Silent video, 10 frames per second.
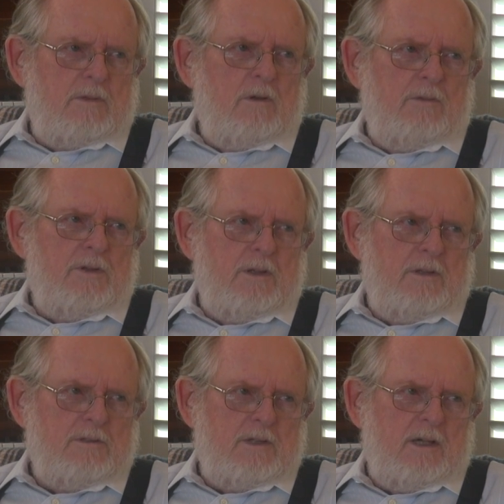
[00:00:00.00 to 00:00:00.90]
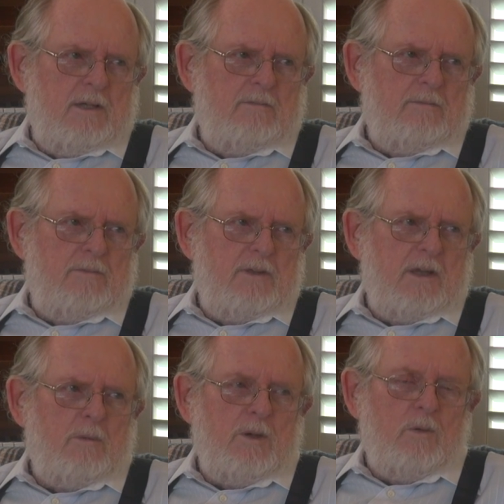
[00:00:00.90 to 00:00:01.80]
over to the other side,
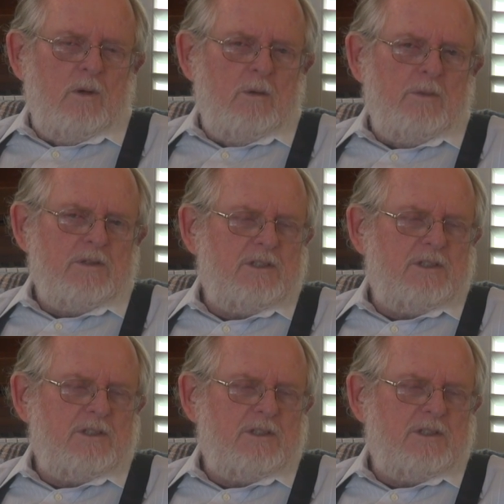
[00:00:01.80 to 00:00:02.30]
thinking about where I'm going